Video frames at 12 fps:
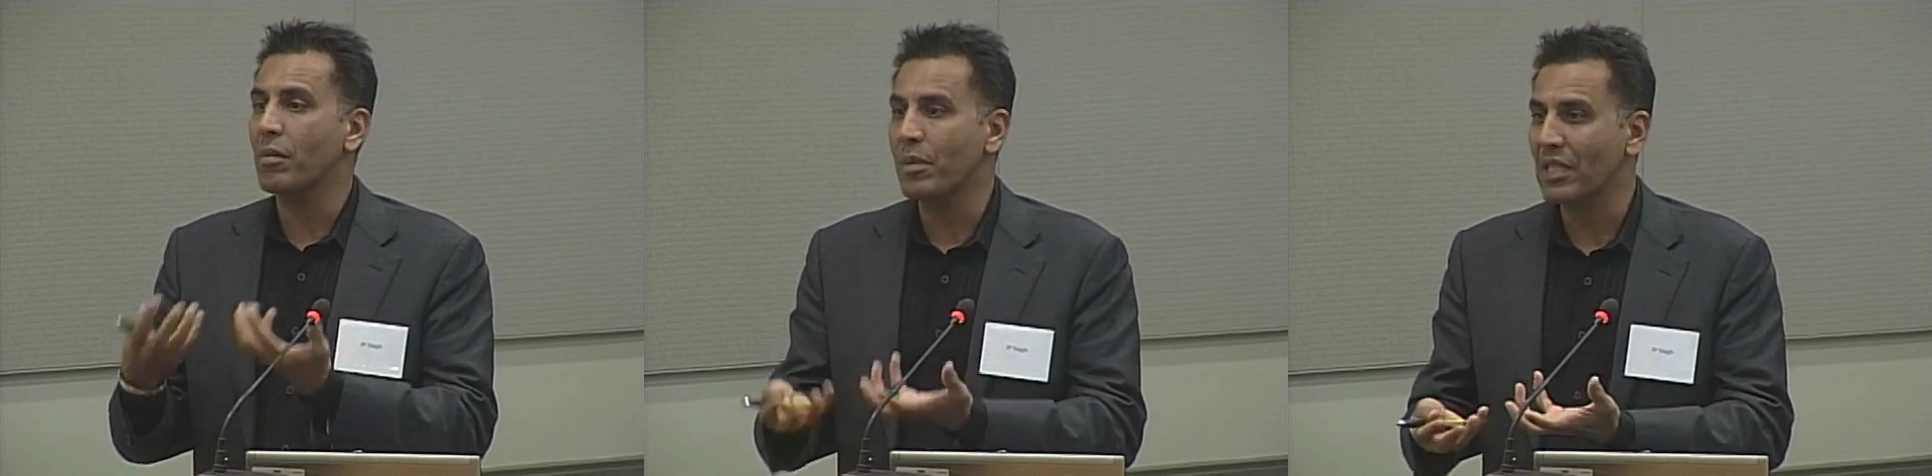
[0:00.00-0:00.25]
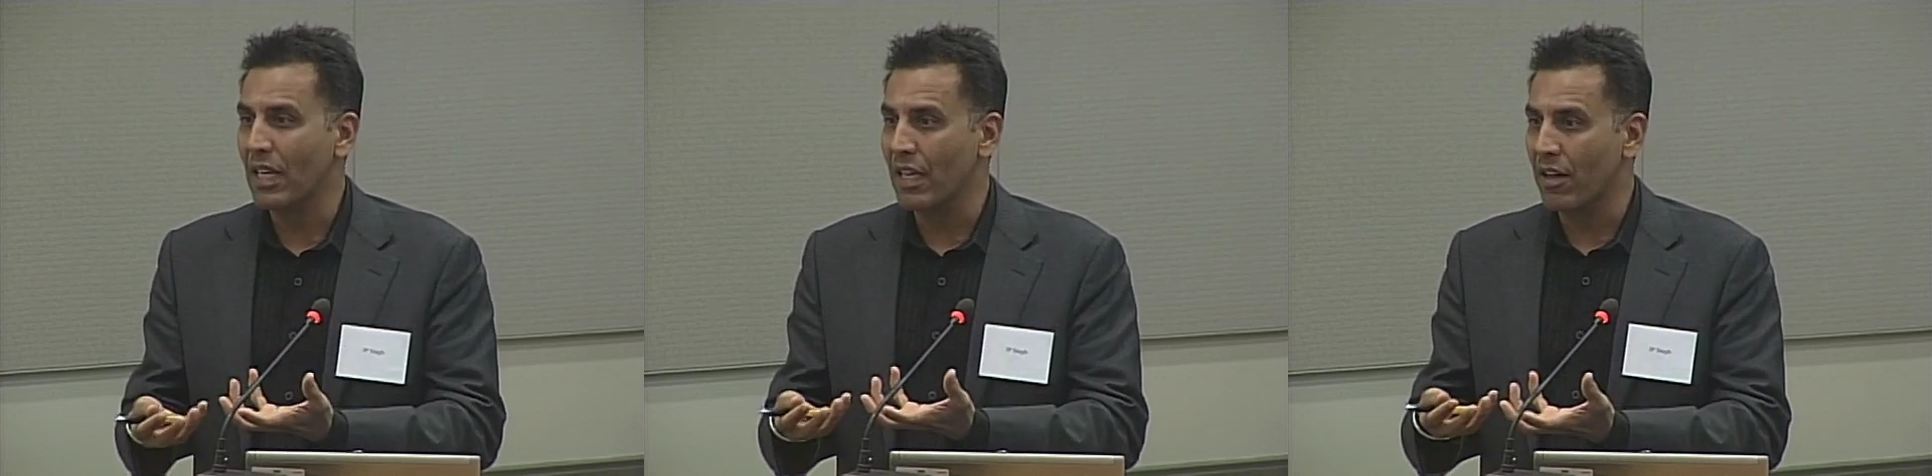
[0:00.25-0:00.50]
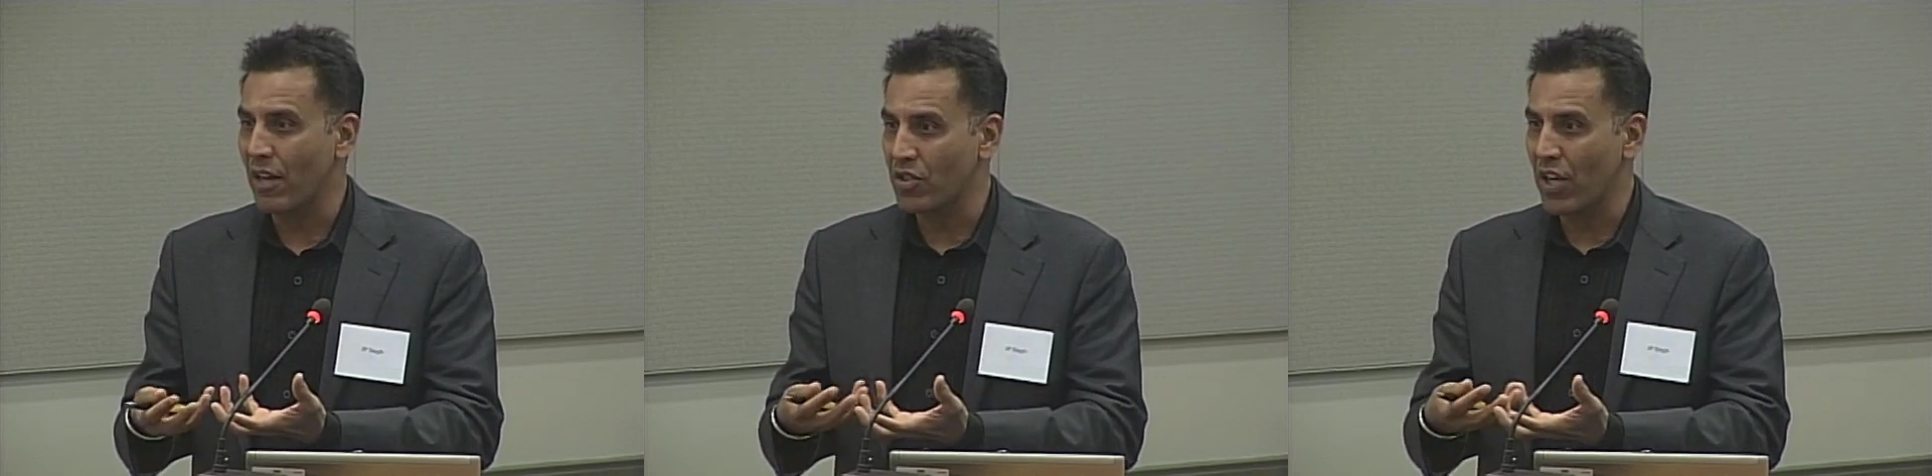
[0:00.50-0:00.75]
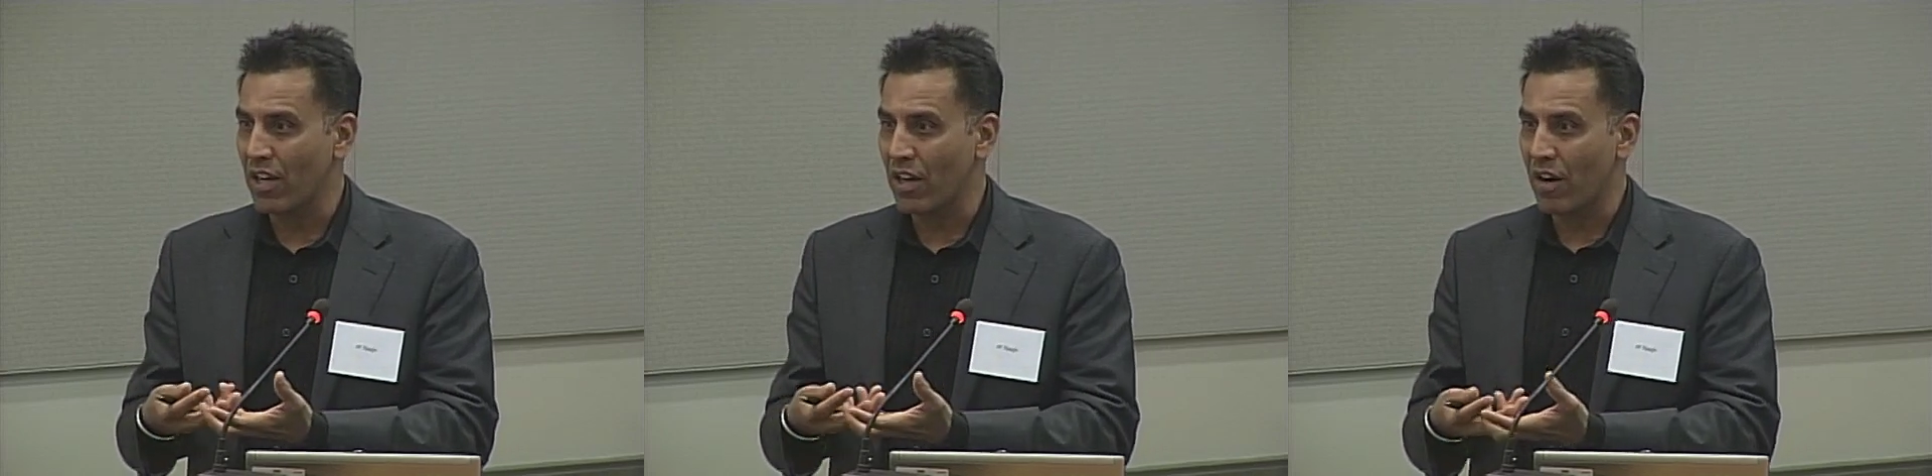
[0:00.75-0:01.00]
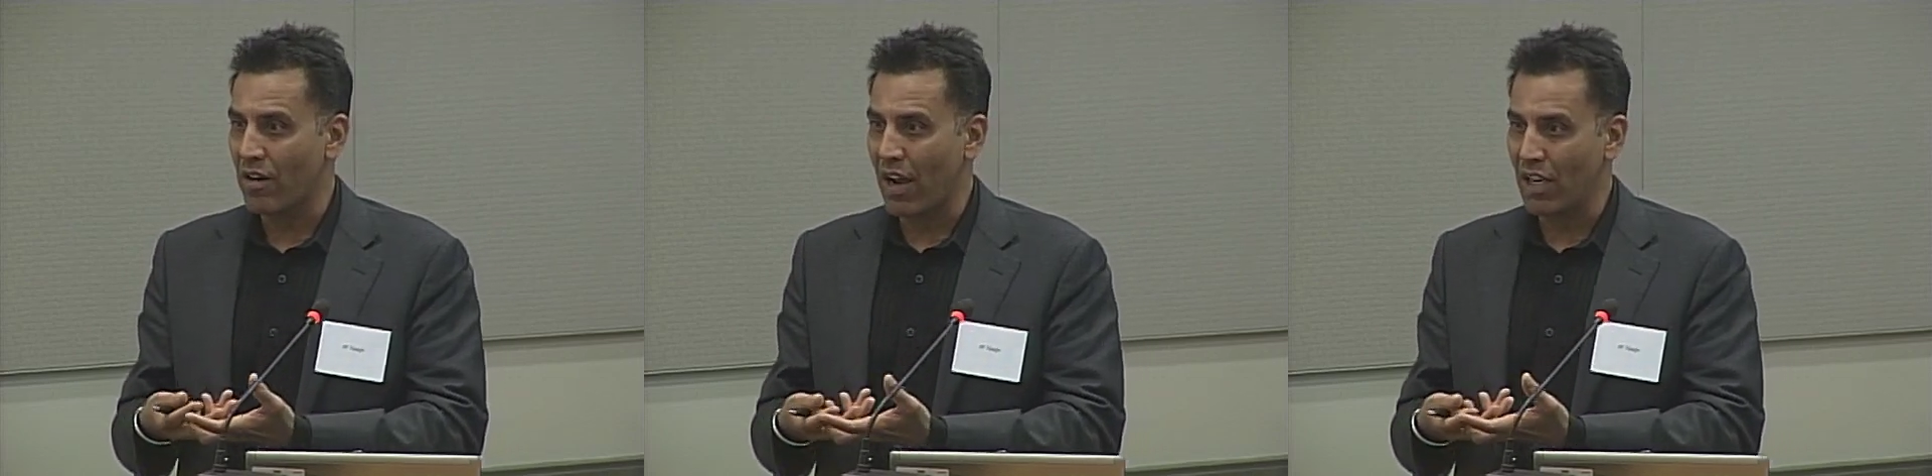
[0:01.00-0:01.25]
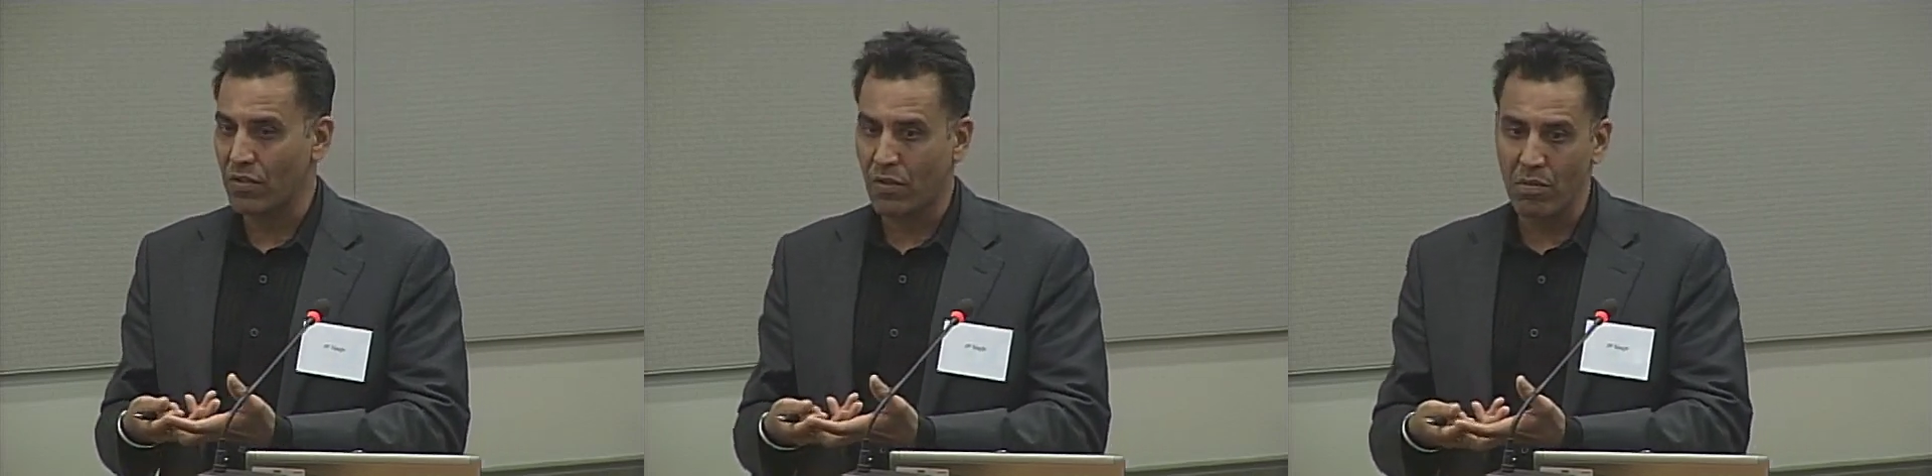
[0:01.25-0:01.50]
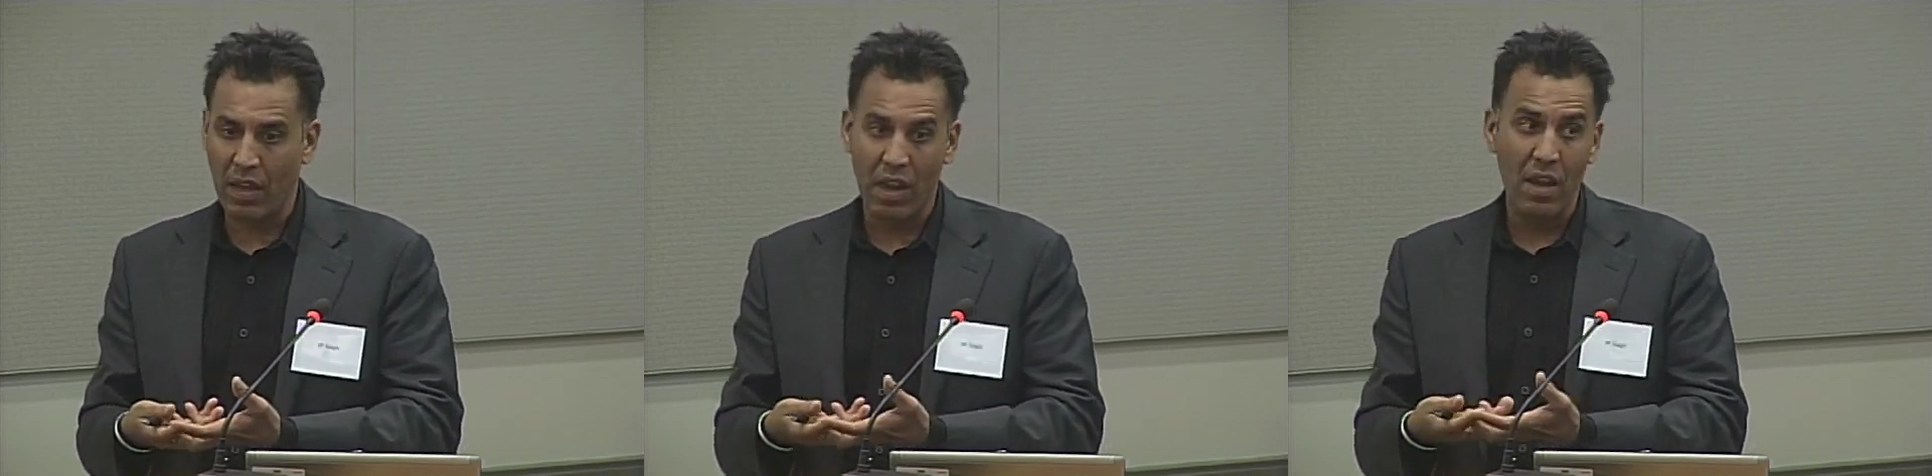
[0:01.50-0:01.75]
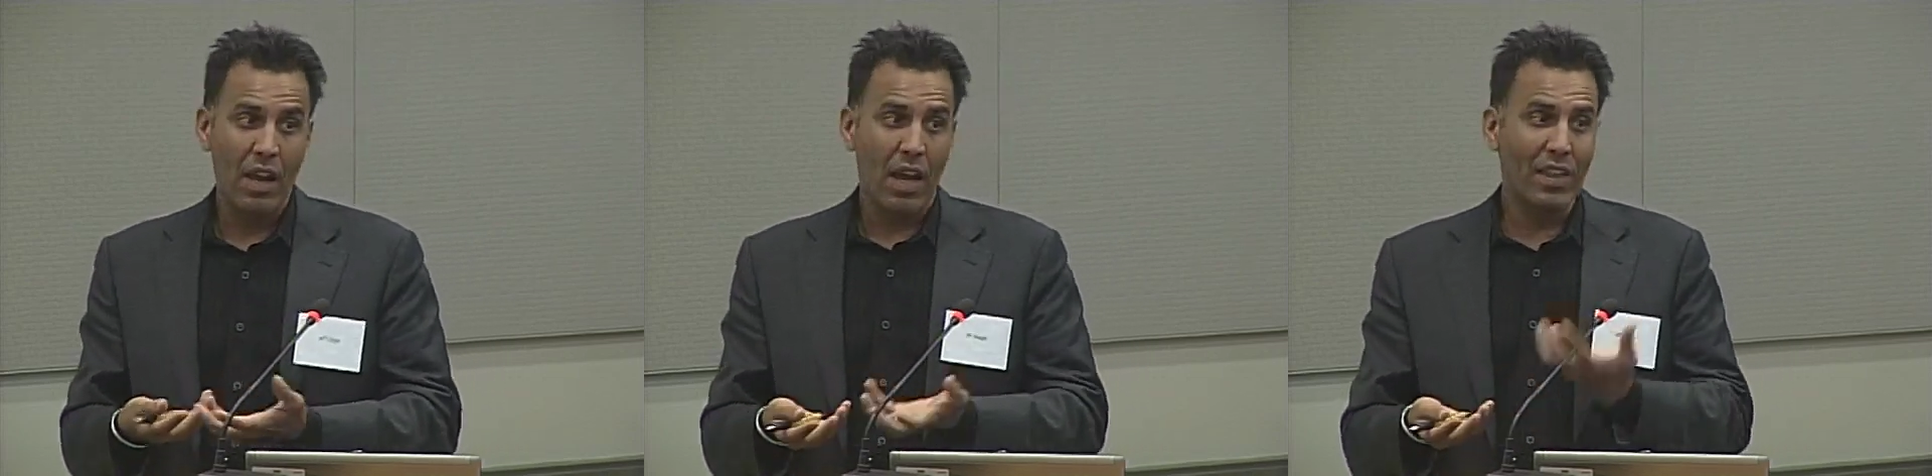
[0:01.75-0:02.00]
how did a particular agenda arise
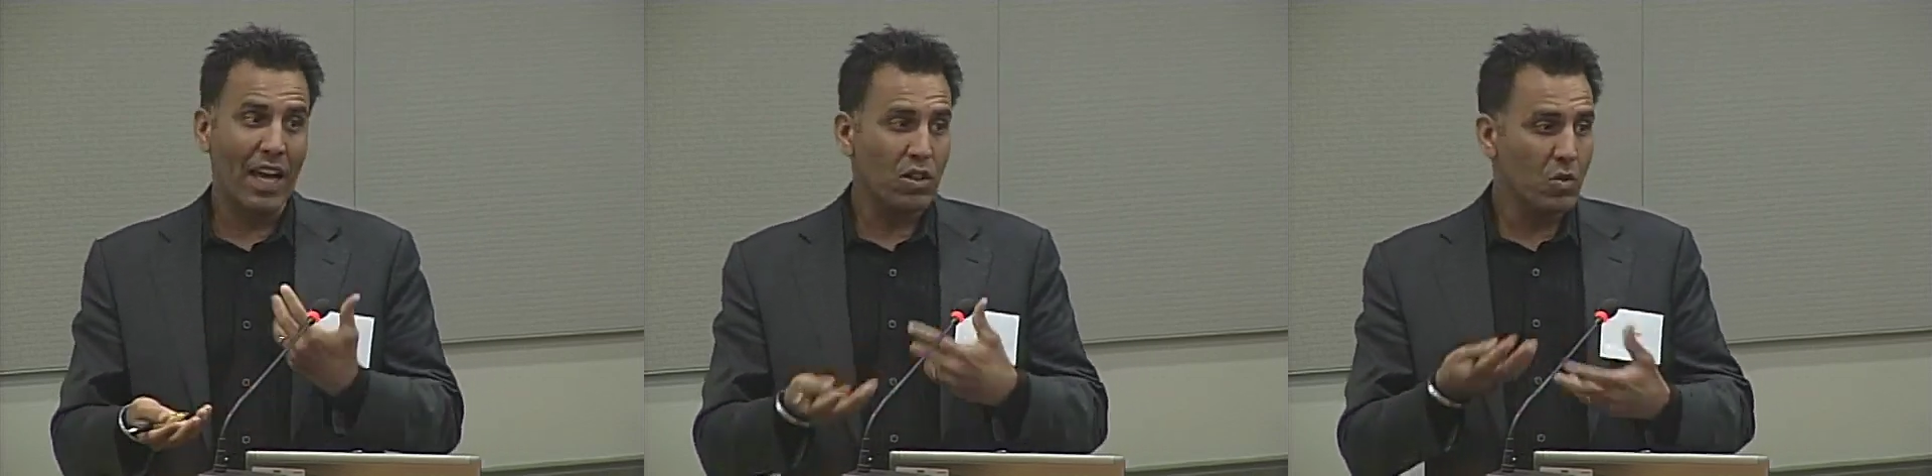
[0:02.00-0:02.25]
from there.